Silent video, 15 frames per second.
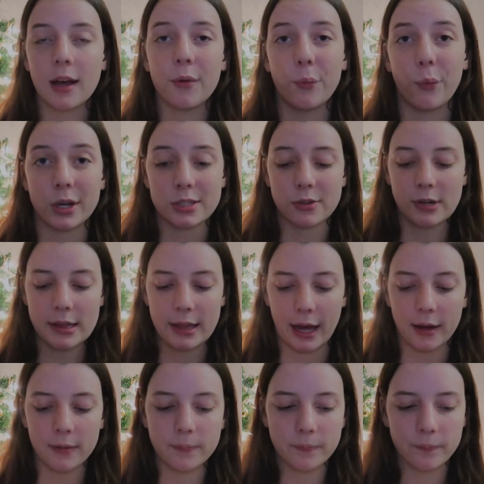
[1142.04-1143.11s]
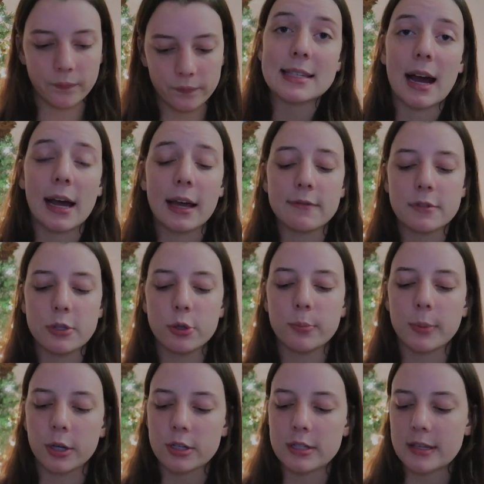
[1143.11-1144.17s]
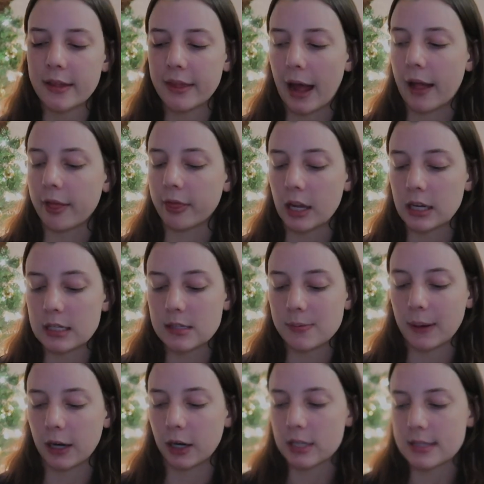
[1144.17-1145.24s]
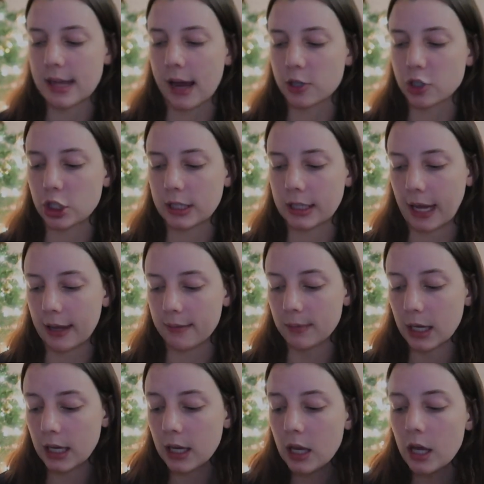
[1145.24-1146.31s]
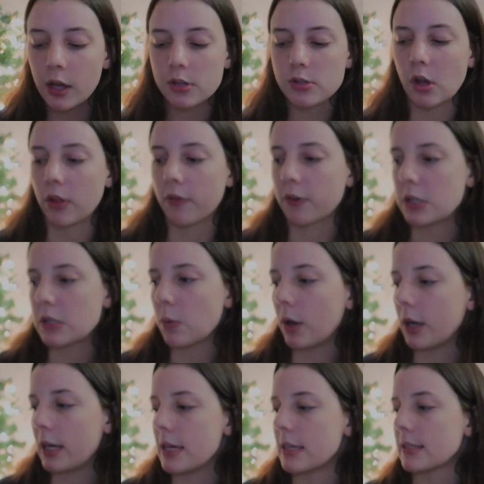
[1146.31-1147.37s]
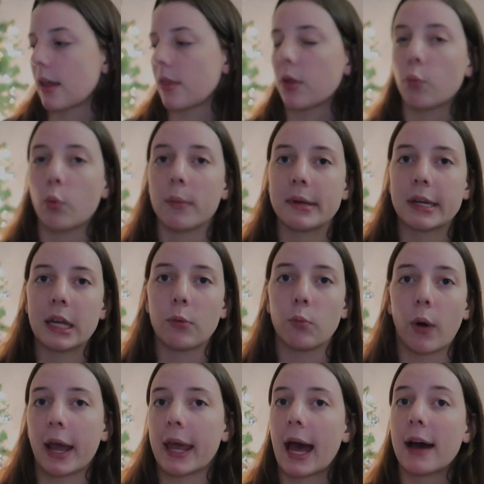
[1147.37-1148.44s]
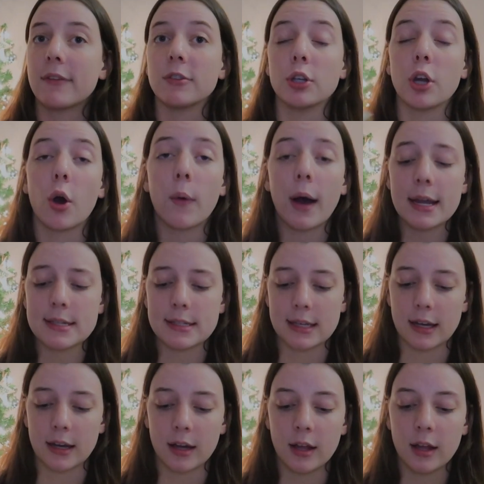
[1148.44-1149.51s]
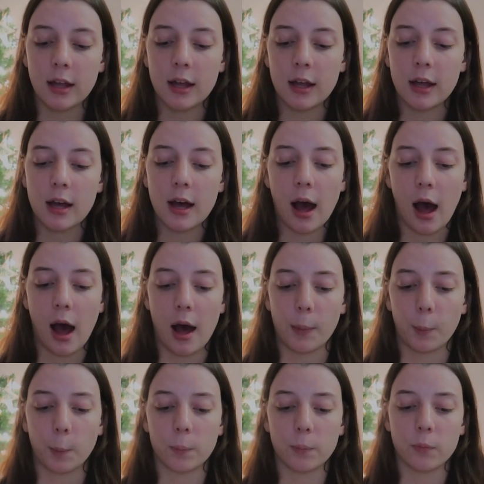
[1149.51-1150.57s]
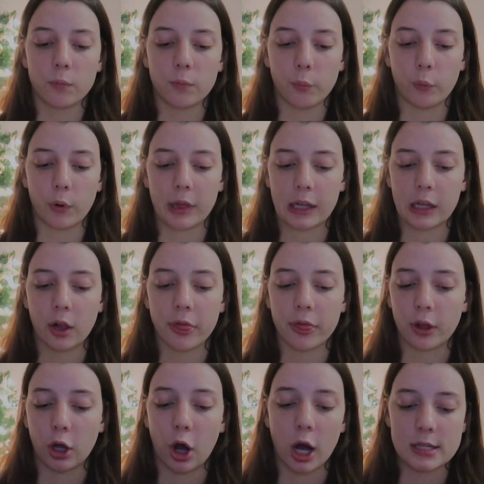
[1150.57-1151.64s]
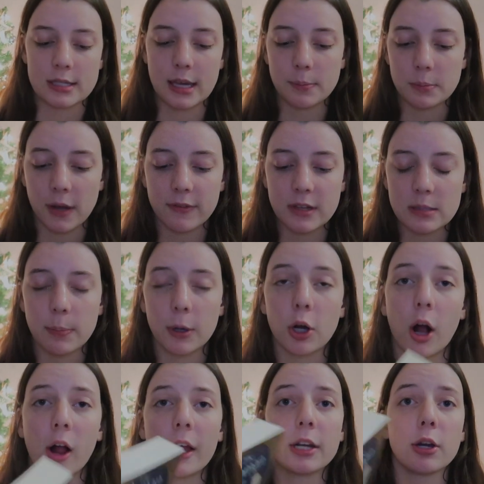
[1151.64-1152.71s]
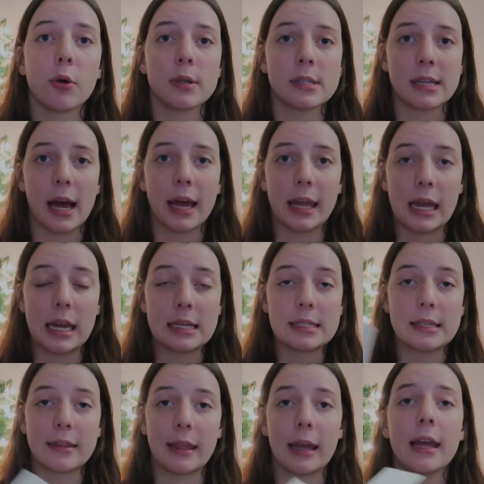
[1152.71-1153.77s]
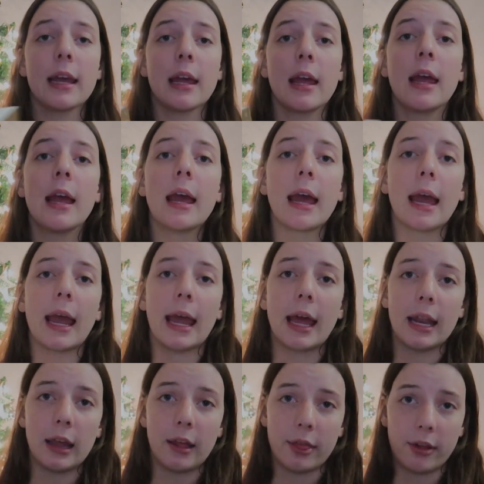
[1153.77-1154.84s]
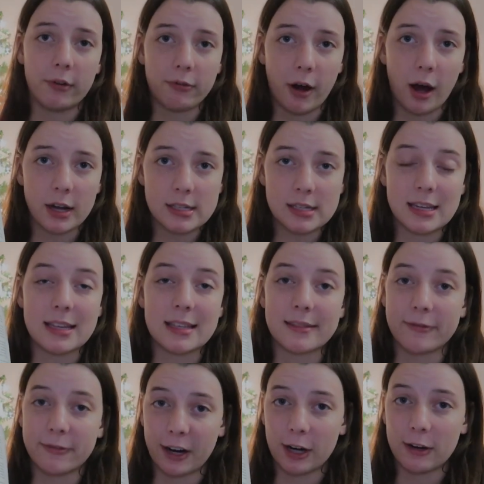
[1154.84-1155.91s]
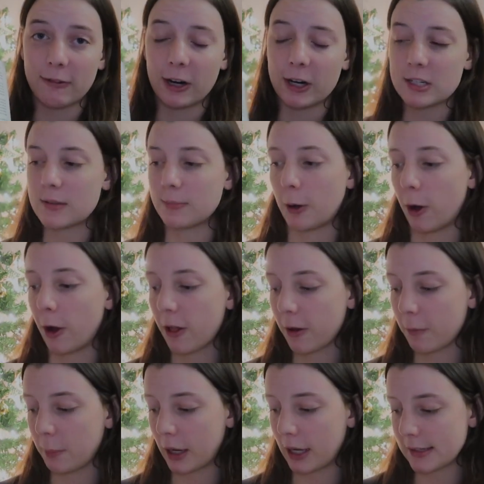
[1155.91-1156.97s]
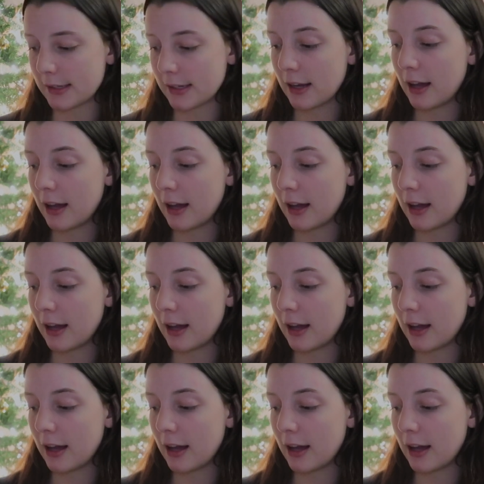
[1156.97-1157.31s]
want to read that. I have 2 books that London's parents actually gave me. So the first one is The Woman in White. I have no idea really the concept of this book. All I know is that it is thick and the font is very, very small, but